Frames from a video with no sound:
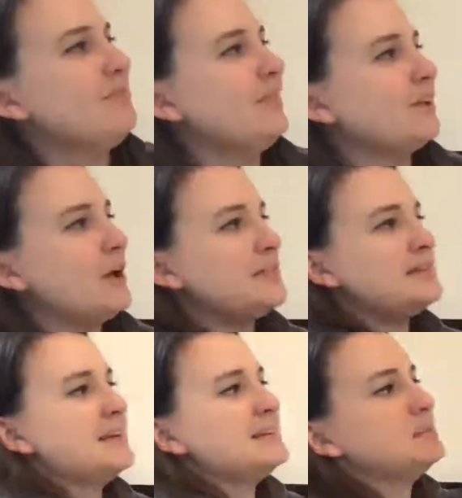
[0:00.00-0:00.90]
Okay, the
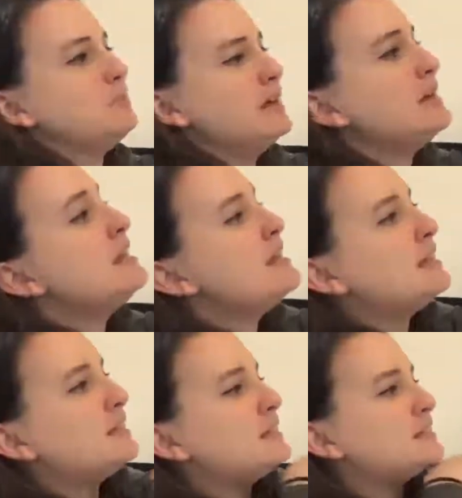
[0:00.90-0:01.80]
next one
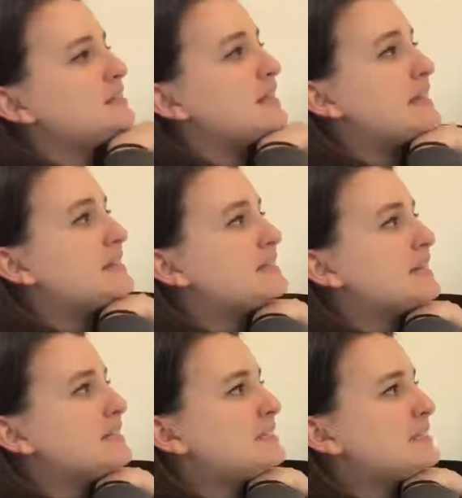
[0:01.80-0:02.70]
is
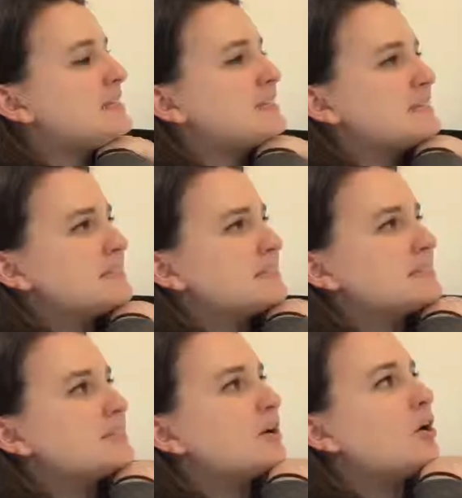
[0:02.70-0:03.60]

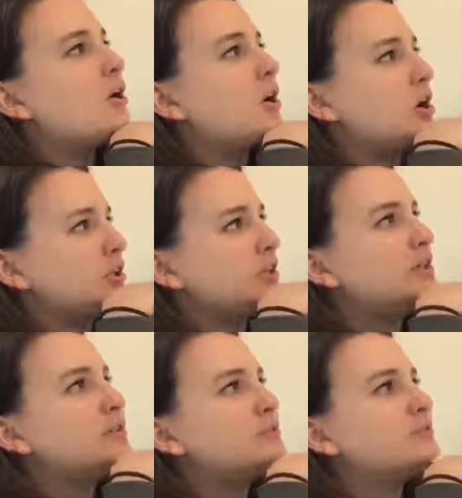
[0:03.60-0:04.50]
Antisense
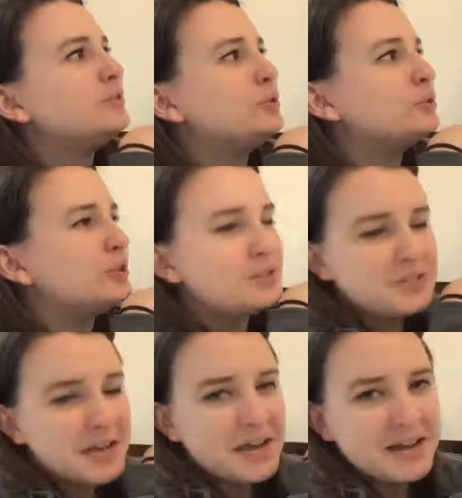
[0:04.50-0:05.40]

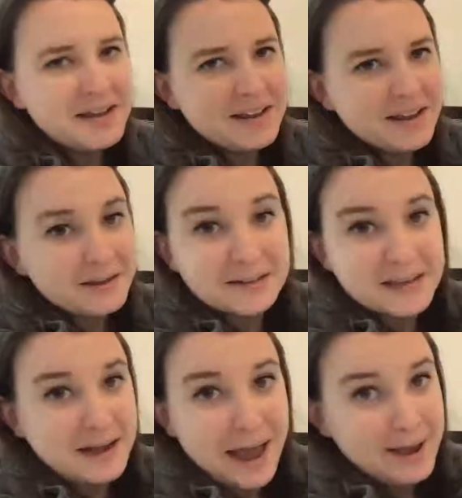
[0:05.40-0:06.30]
Oligonucleotide.
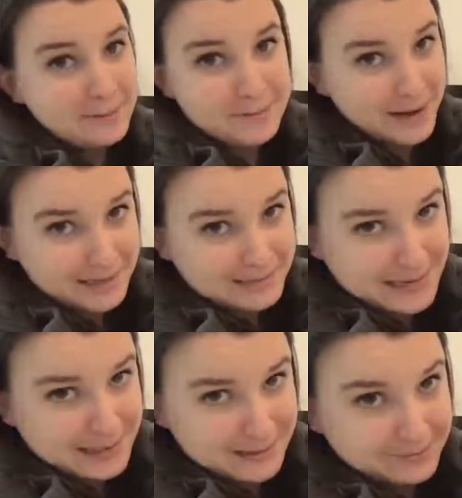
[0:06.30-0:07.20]
Again, I'm not
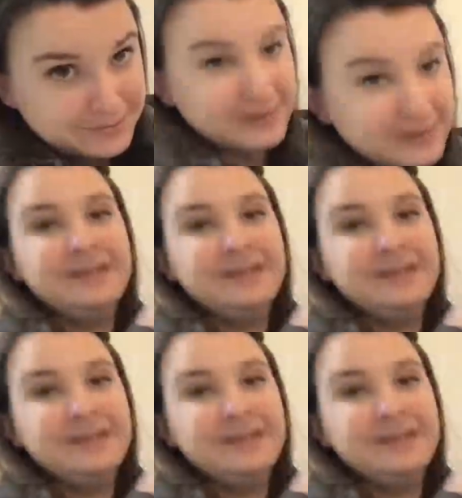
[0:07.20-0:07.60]
saying that right,